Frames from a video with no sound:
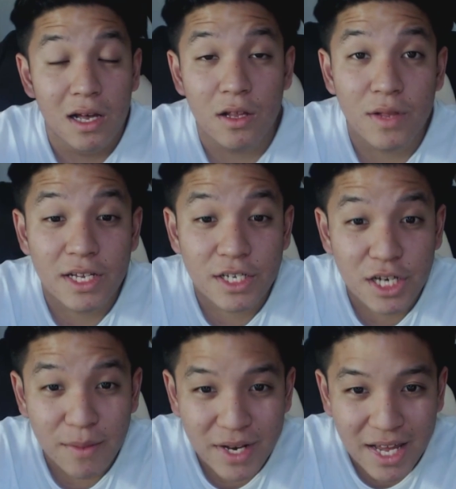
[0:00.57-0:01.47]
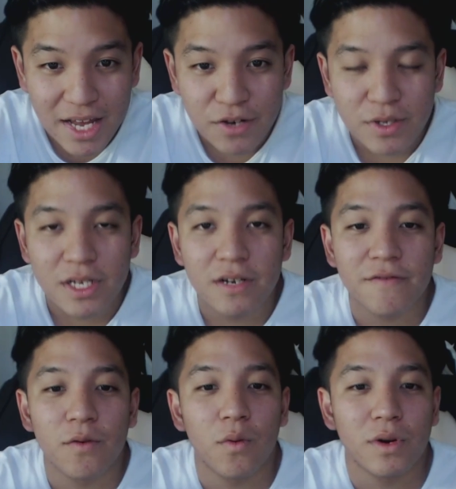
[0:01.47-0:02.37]
Hello, ladies and gentlemen. Adrian here
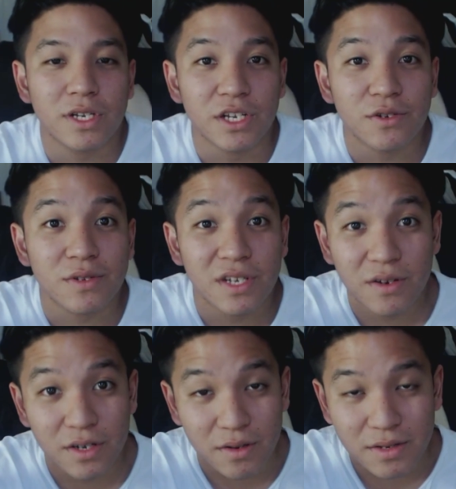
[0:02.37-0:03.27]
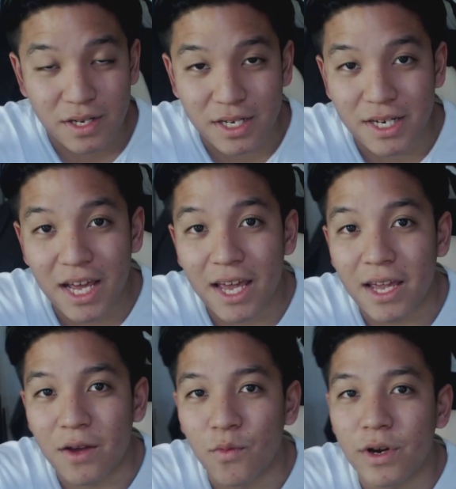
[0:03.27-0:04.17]
for Digital Dojos, and
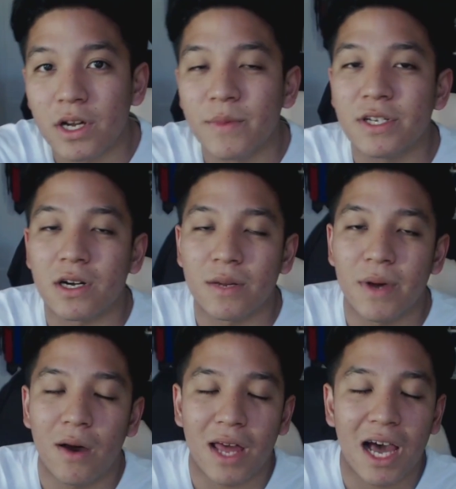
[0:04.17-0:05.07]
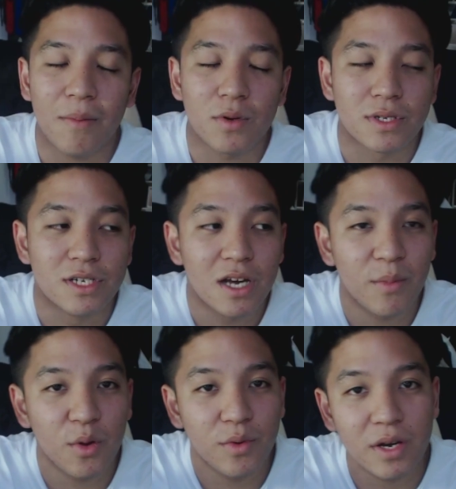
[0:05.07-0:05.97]
today we are going to be talking about Apple's
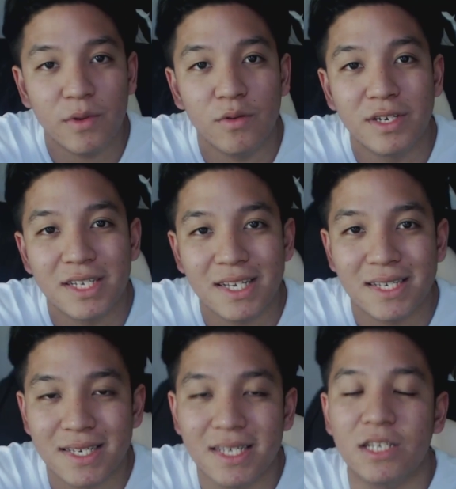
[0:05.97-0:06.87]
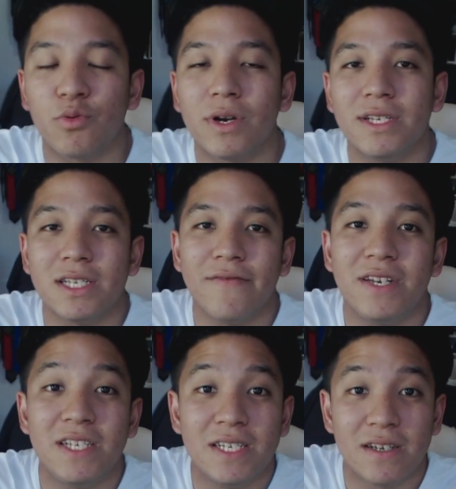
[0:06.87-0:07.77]
WWDC
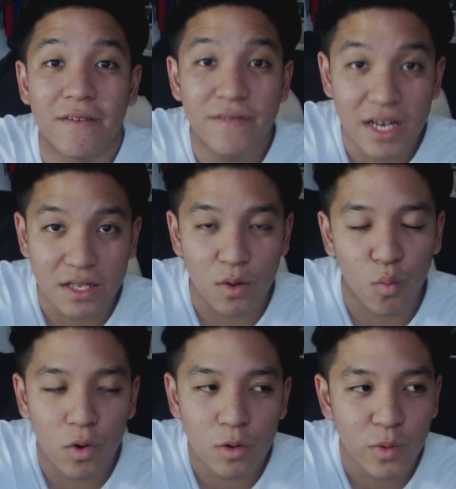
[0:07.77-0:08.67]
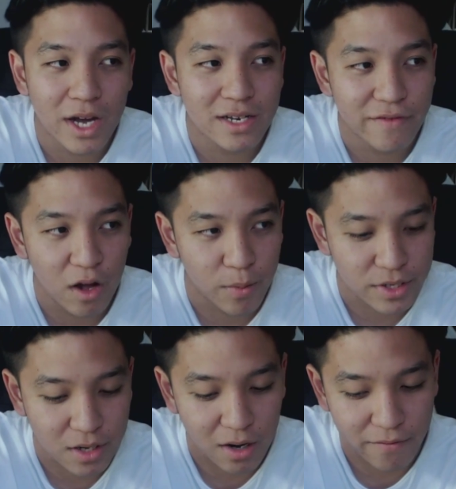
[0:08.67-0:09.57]
2017 event, the Worldwide
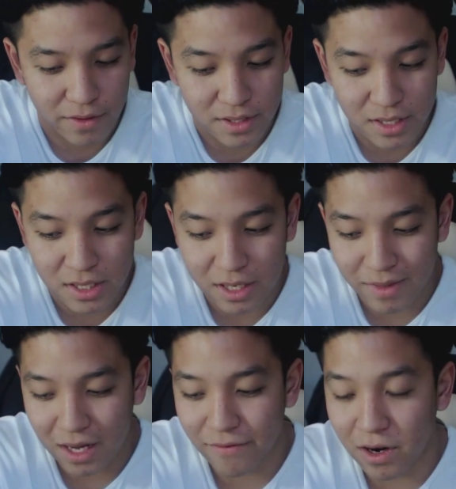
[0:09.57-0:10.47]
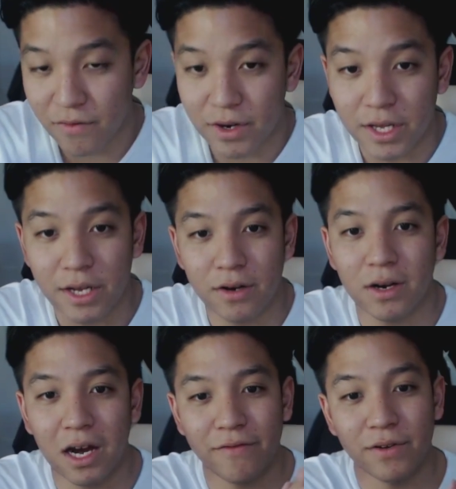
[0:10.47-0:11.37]
Developers Conference. This is something I've covered year
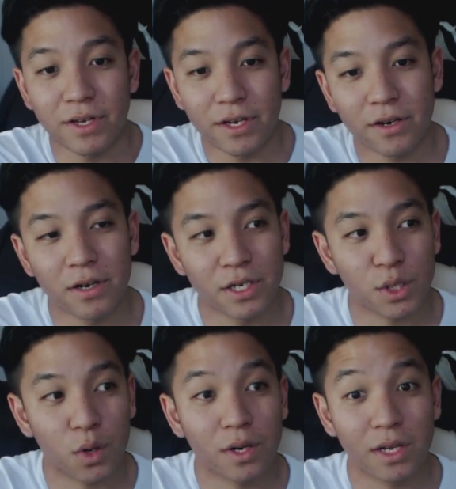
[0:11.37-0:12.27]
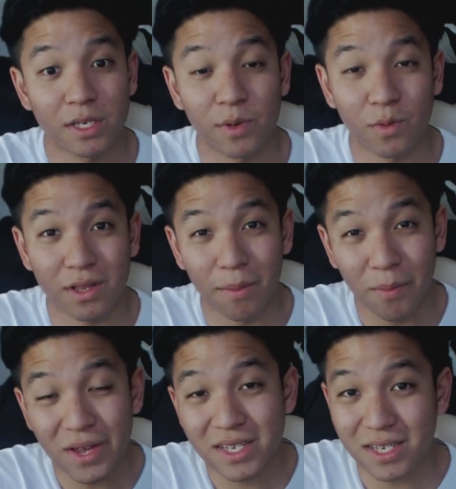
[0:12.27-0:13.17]
after year. Historically, it's been one of the
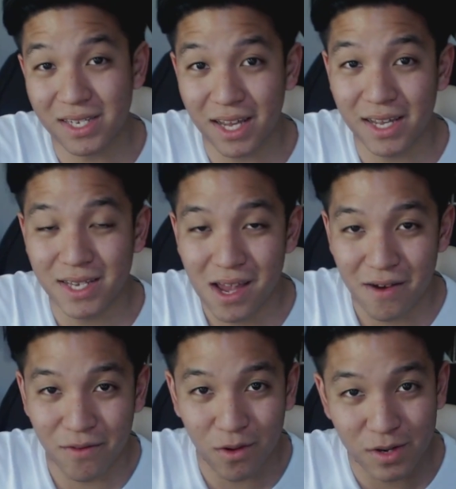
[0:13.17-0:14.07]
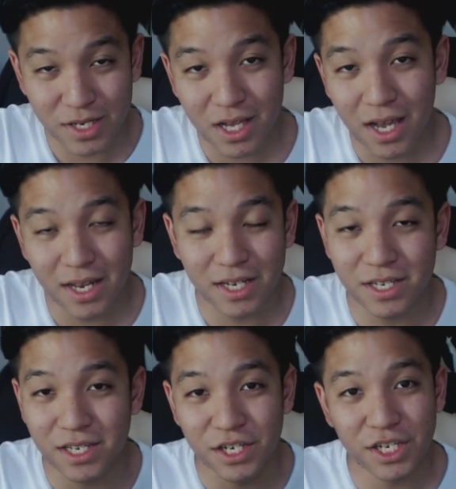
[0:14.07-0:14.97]
busiest days for our site and
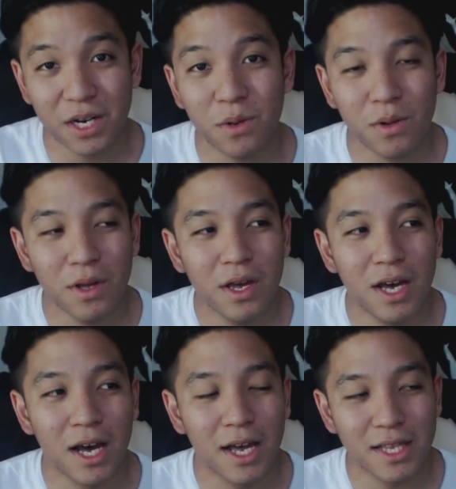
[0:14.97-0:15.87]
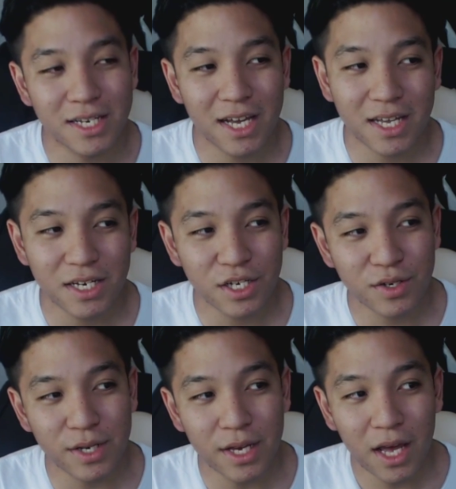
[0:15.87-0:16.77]
just in general in the tech
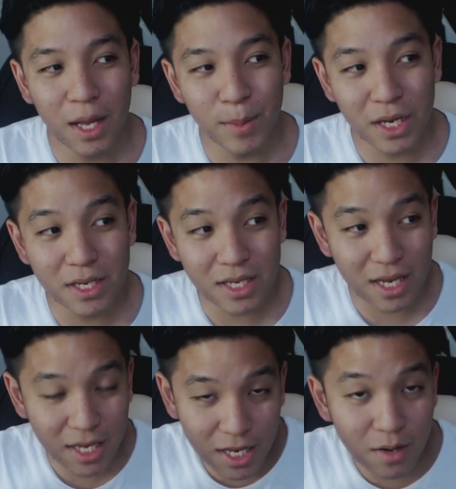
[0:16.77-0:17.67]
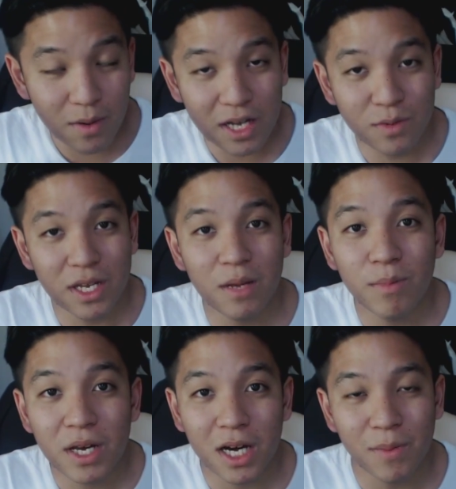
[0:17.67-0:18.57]
industry because, as with any
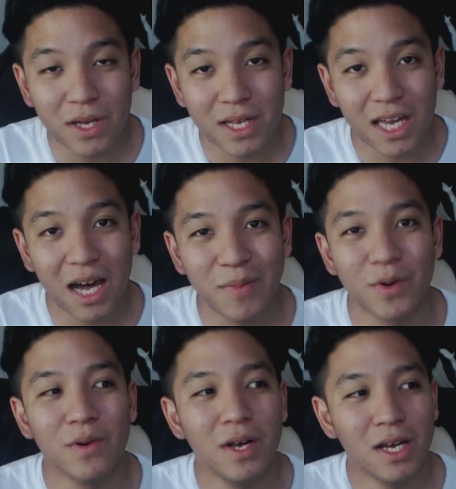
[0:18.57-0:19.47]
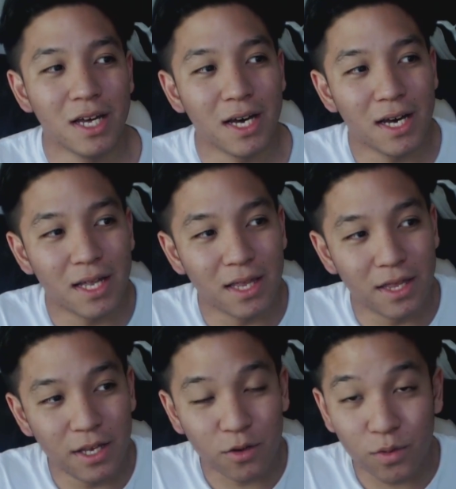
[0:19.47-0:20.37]
big company like Apple,
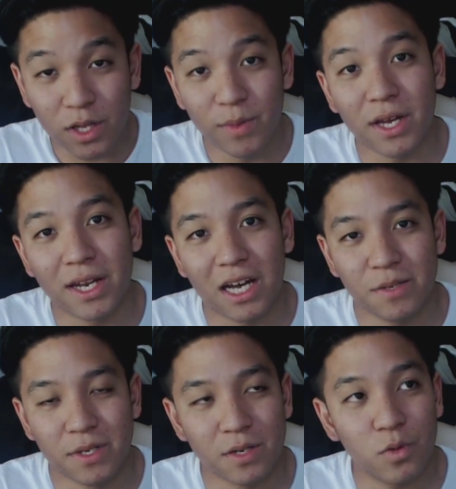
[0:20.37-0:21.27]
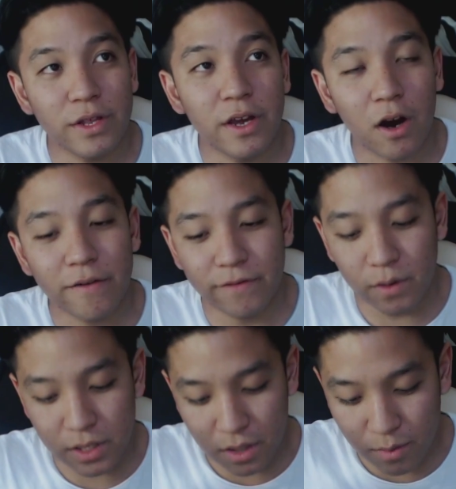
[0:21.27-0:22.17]
these are really big announcements. And while they are
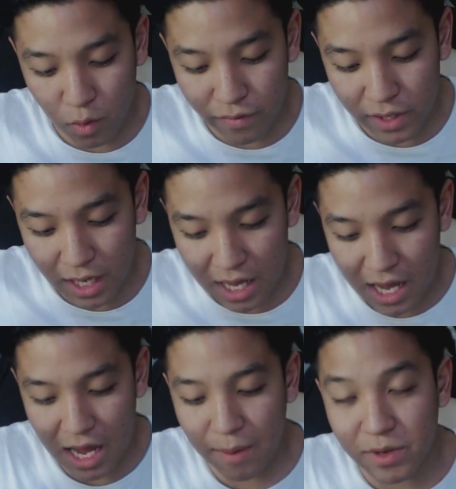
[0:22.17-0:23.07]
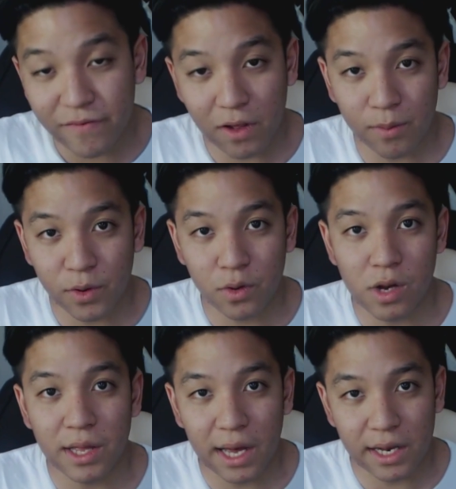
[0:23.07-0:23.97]
focused on more of the app developer
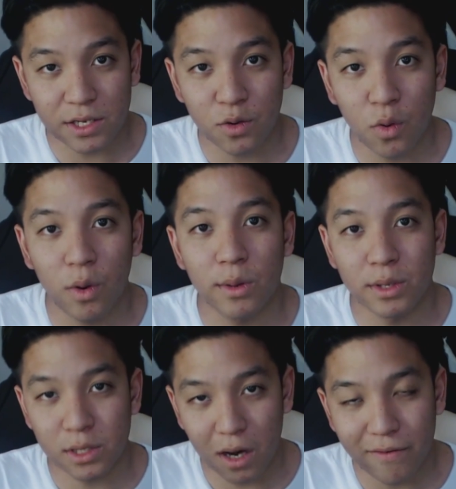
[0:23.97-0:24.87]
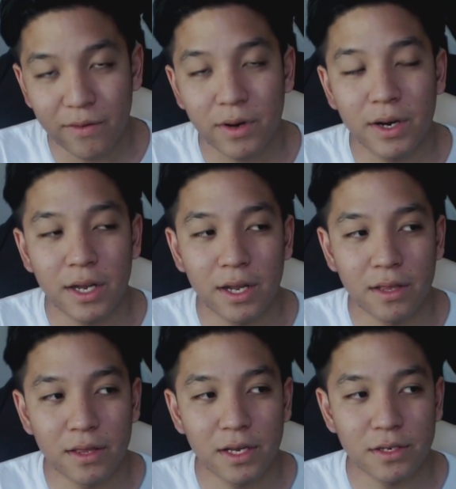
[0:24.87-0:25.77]
at its core and the software
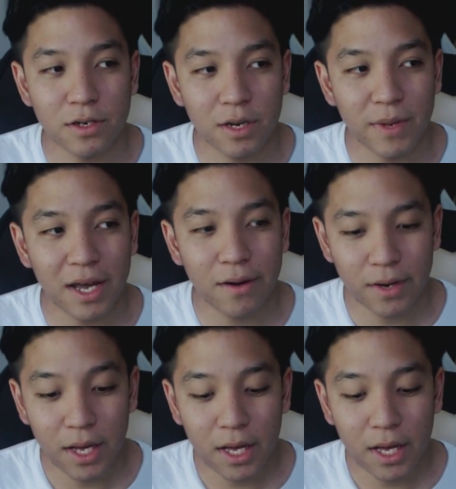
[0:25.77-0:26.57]
and things that are coming out,